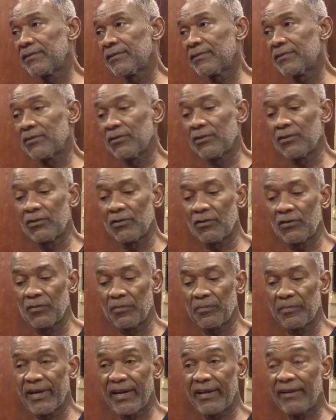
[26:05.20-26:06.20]
So
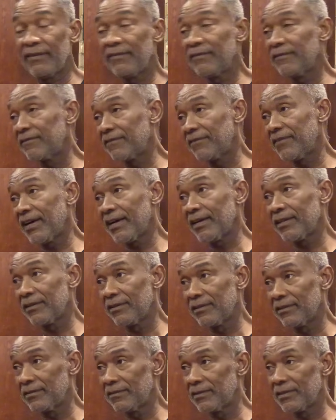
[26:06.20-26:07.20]
my
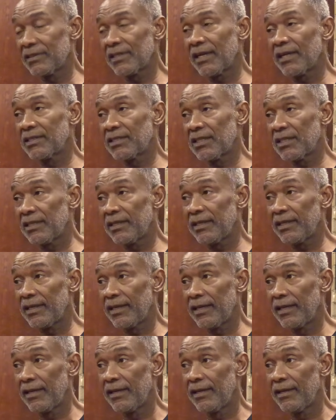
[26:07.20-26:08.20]
father was actually